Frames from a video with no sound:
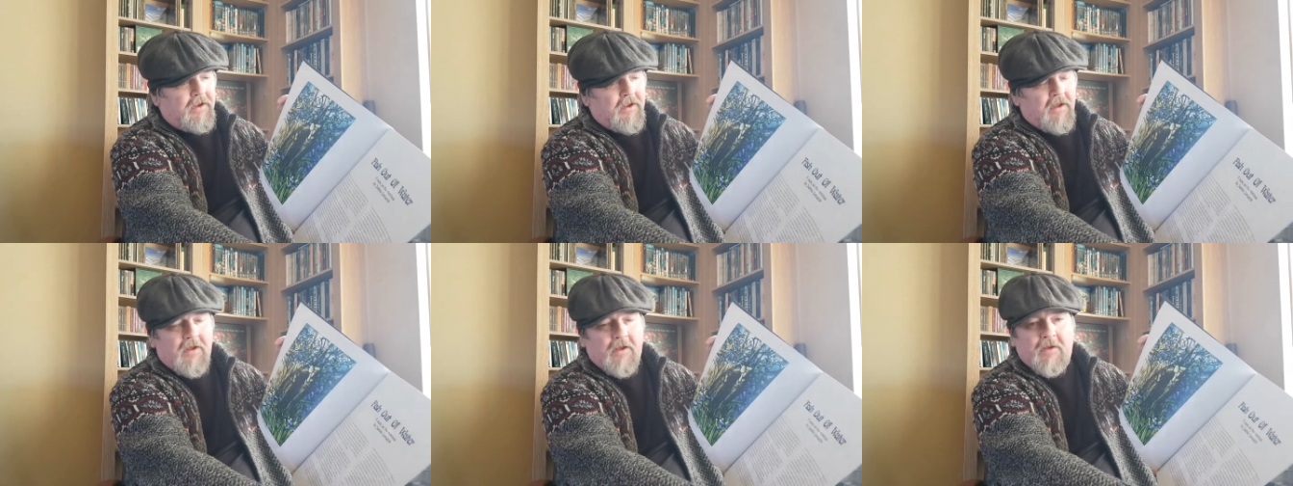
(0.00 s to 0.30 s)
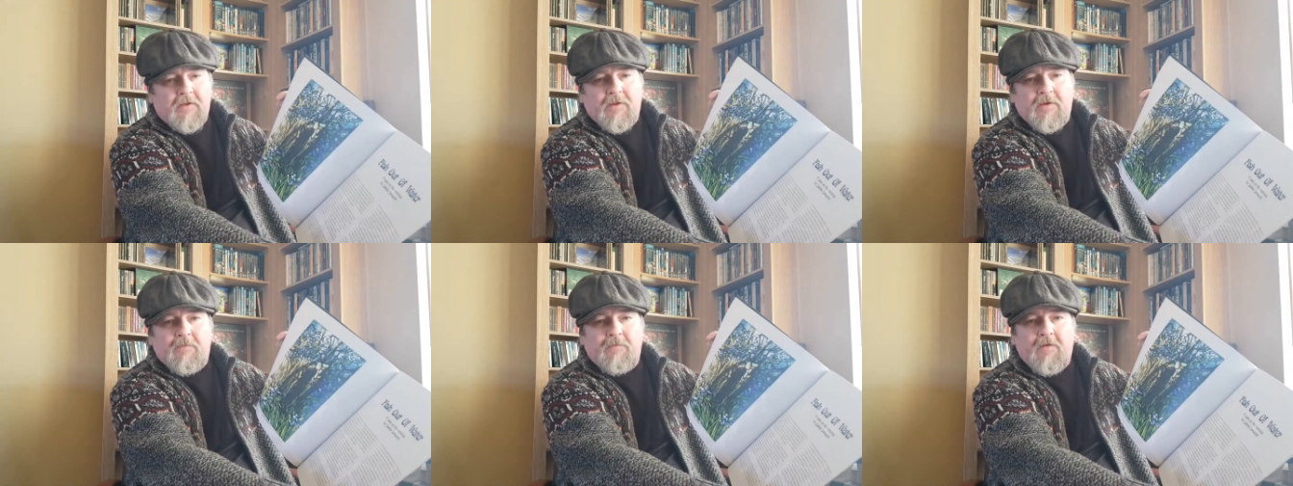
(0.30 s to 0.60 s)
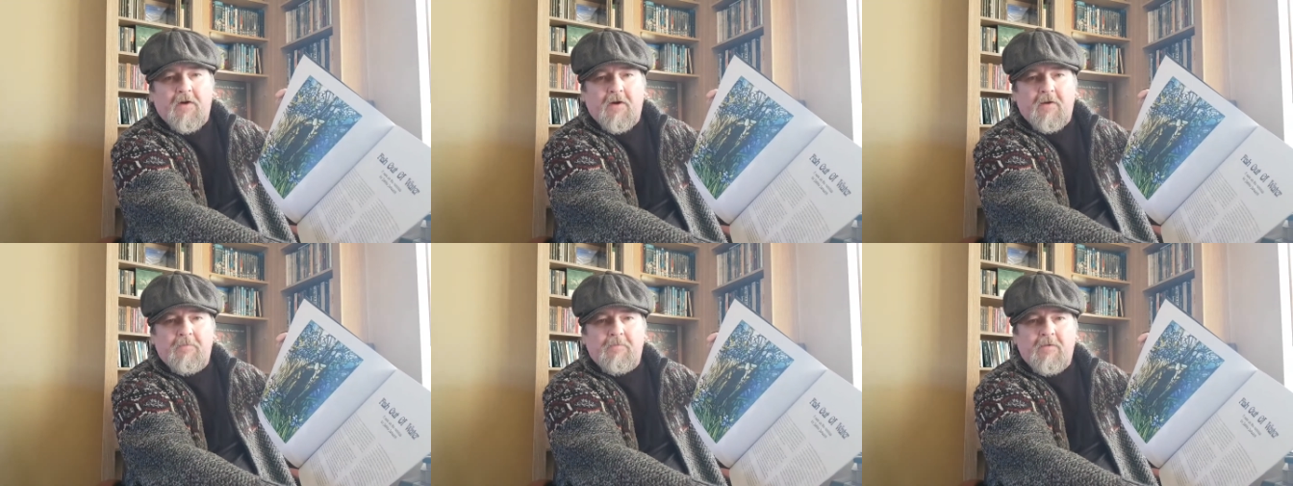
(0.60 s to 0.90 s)

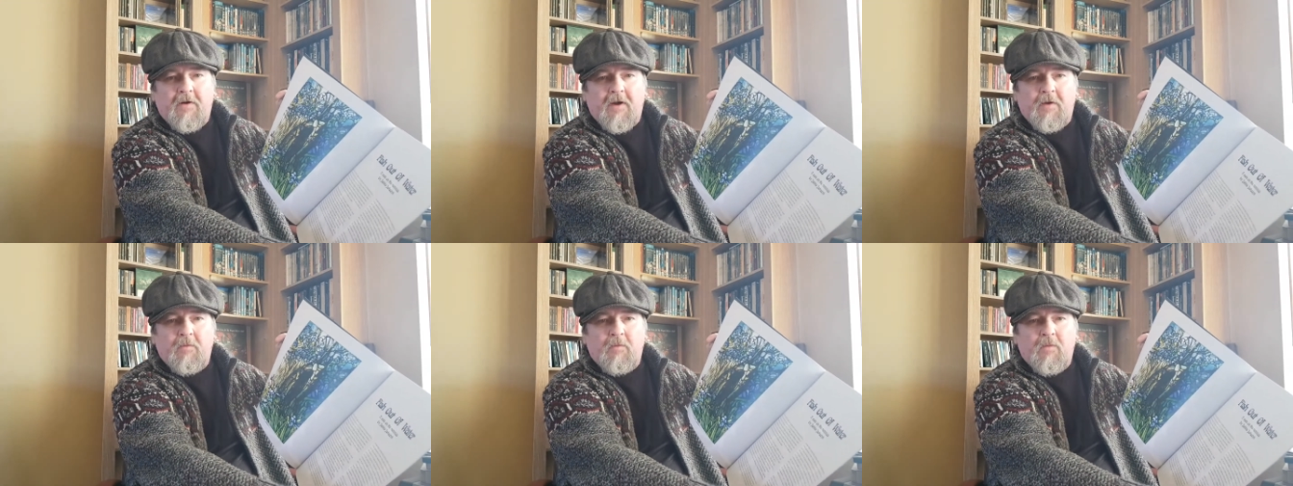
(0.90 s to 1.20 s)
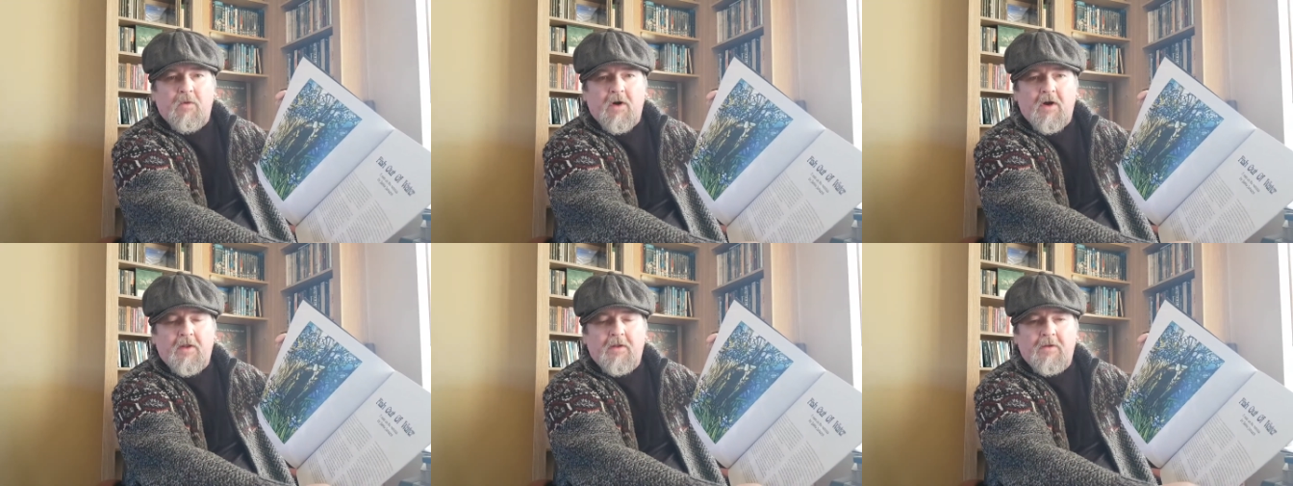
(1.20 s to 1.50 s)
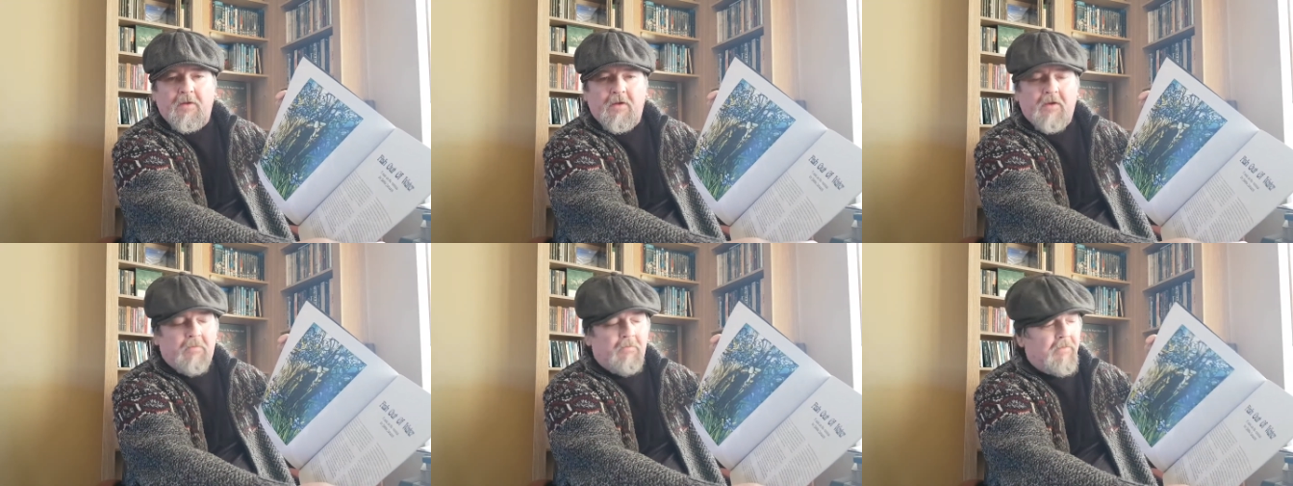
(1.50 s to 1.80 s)

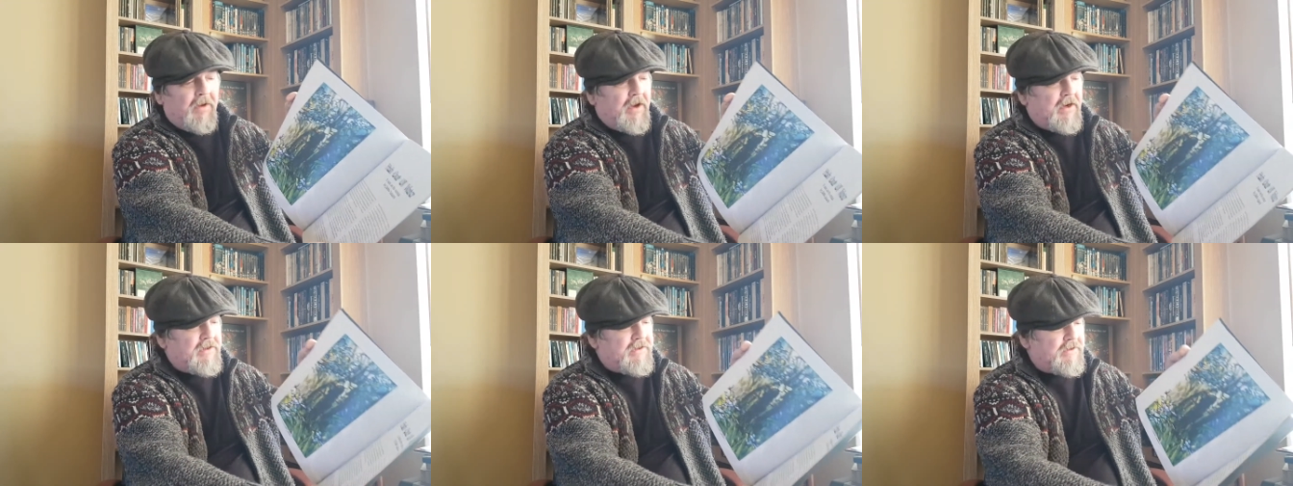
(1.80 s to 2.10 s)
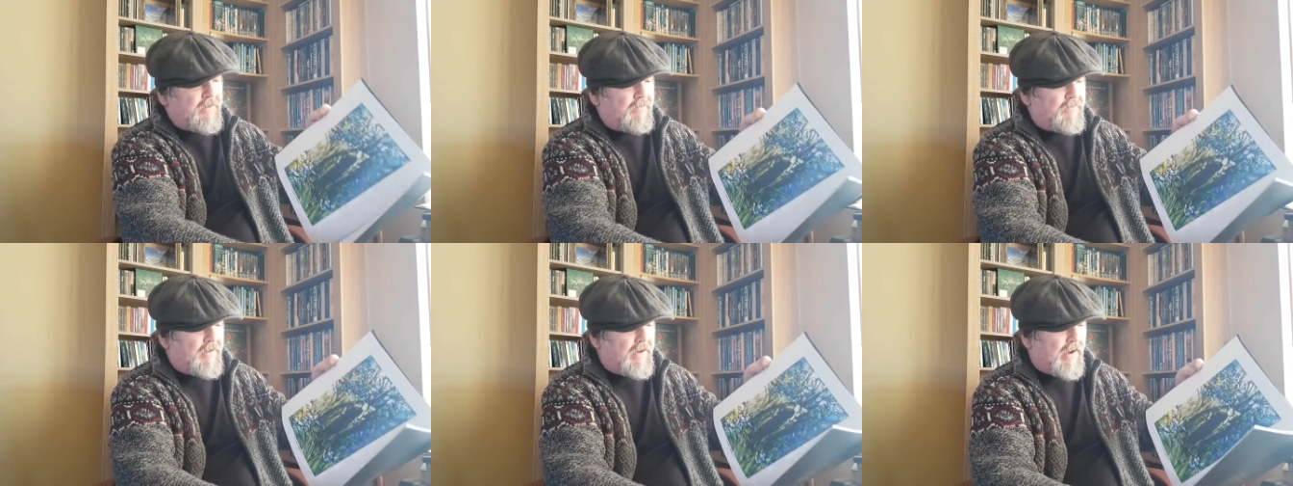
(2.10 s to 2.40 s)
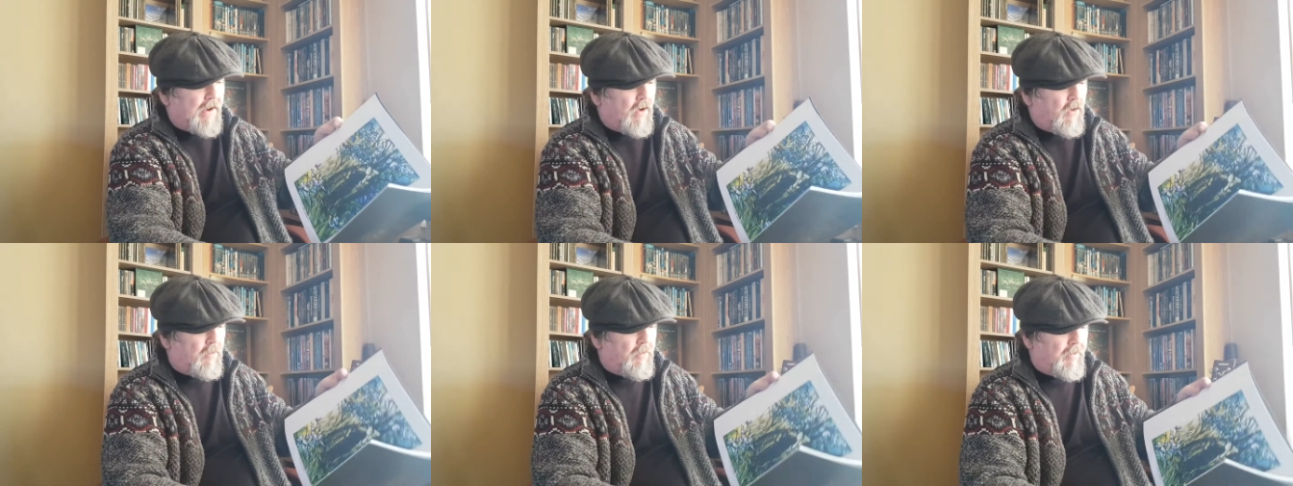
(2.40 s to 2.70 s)
5.1 mix of the
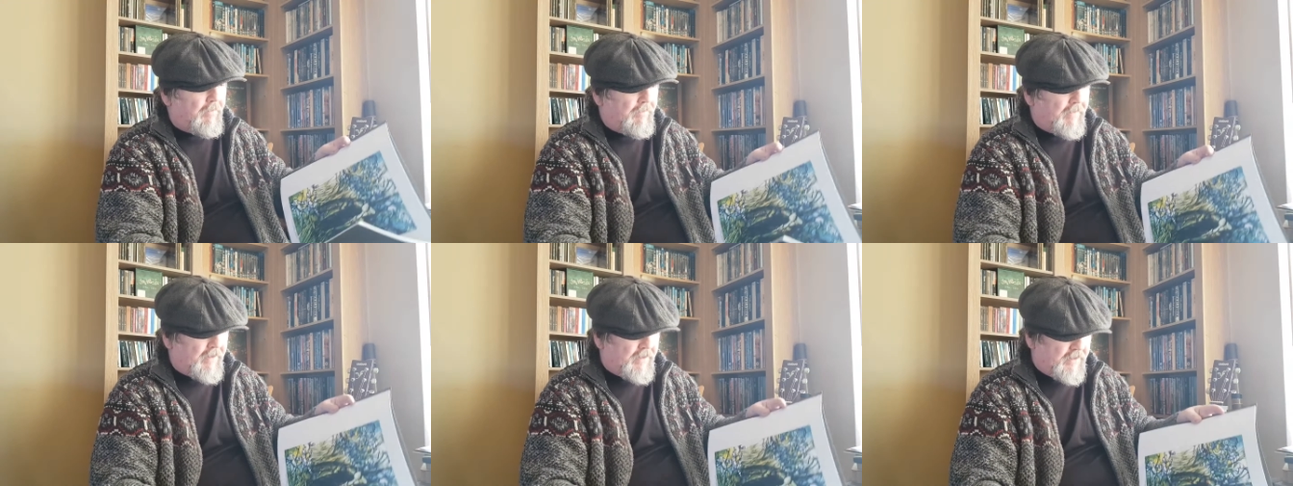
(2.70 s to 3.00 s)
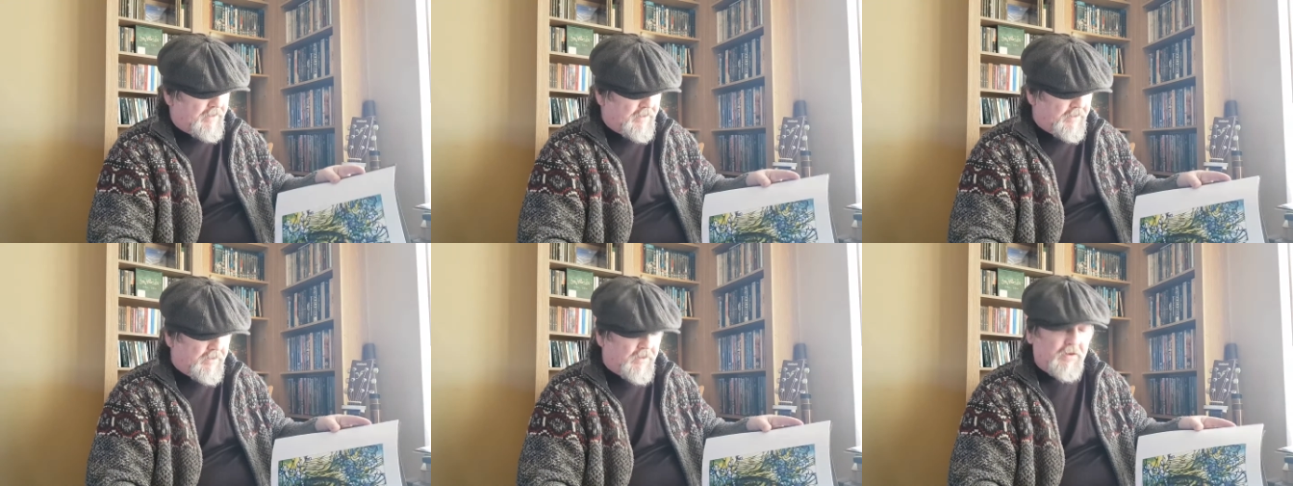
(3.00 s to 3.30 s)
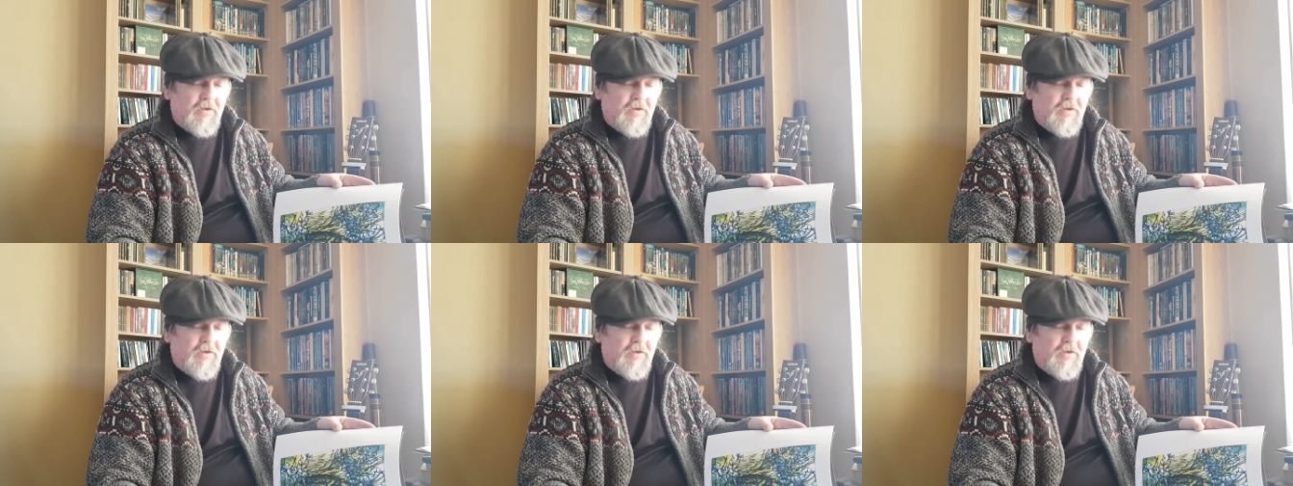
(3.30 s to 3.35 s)
album and the